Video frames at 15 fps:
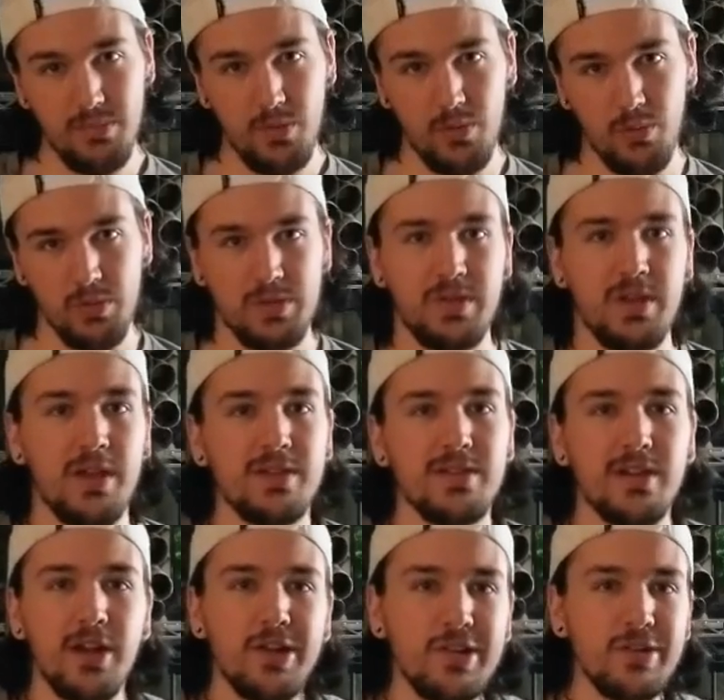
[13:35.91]
Worst case
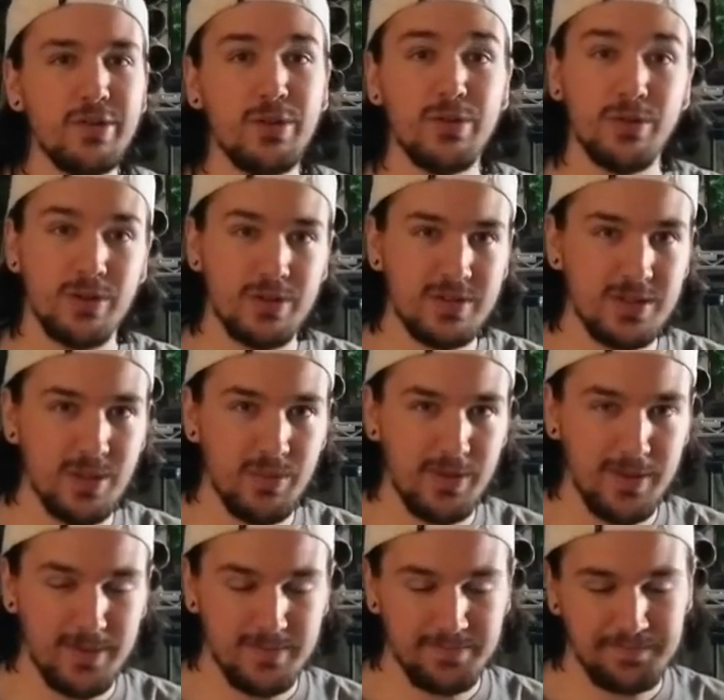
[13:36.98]
scenario, you learn something.